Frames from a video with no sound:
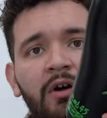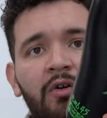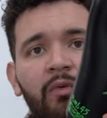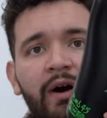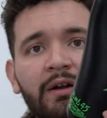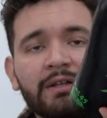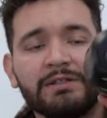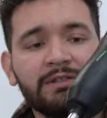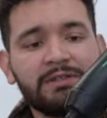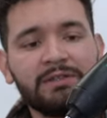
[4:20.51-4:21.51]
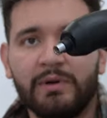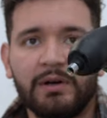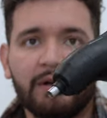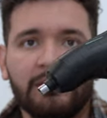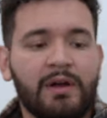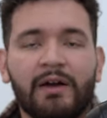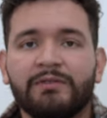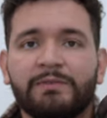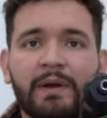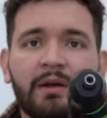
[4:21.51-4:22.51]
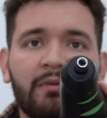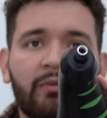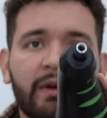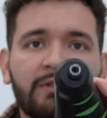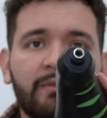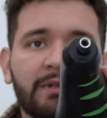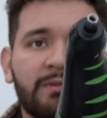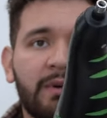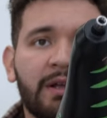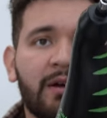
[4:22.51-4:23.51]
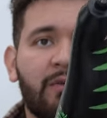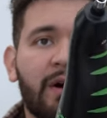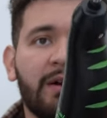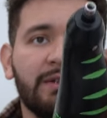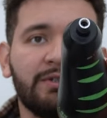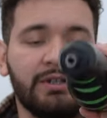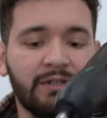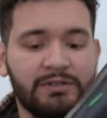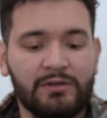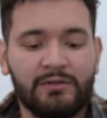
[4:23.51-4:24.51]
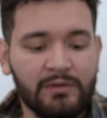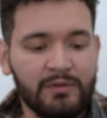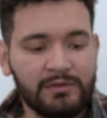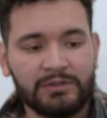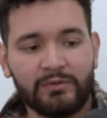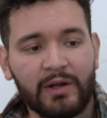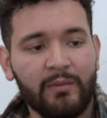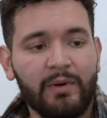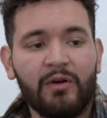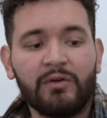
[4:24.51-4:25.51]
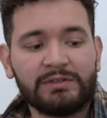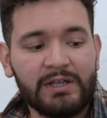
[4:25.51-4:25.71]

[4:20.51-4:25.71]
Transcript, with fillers: go wireless, but I've spent way too much money on wireless shit, so just recommend going